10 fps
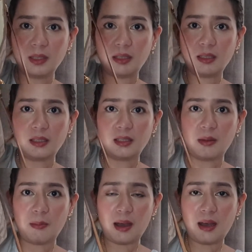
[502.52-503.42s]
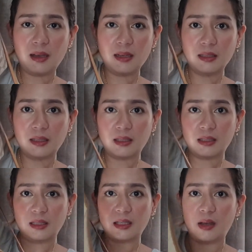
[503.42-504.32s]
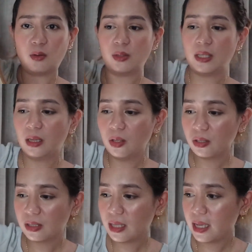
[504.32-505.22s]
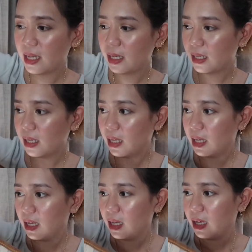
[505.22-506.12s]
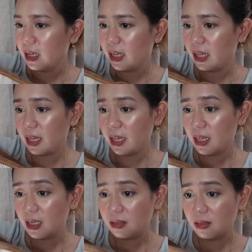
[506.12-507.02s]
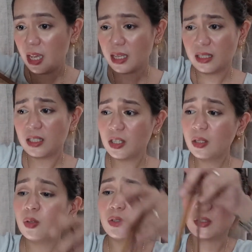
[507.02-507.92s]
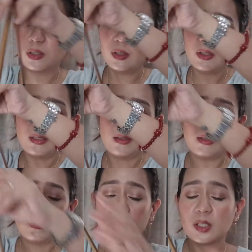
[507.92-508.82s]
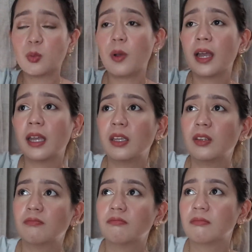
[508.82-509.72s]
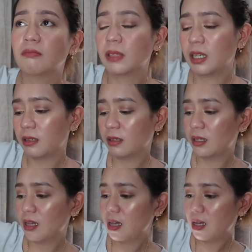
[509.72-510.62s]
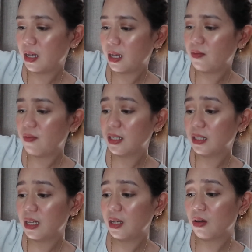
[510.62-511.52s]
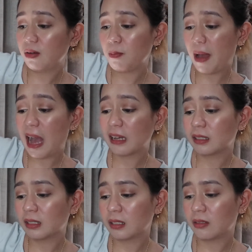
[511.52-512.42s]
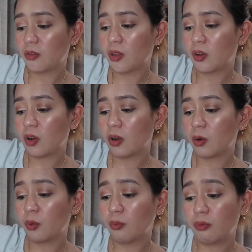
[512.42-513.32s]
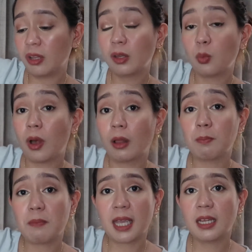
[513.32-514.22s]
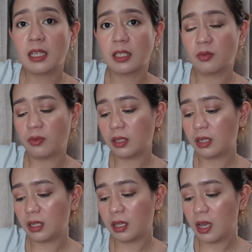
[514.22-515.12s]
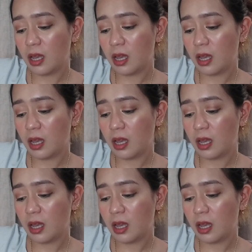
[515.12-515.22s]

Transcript: this is the bag, this is how it looks like, and yeah, it still looks good. That's why investing on bags that are really well made is really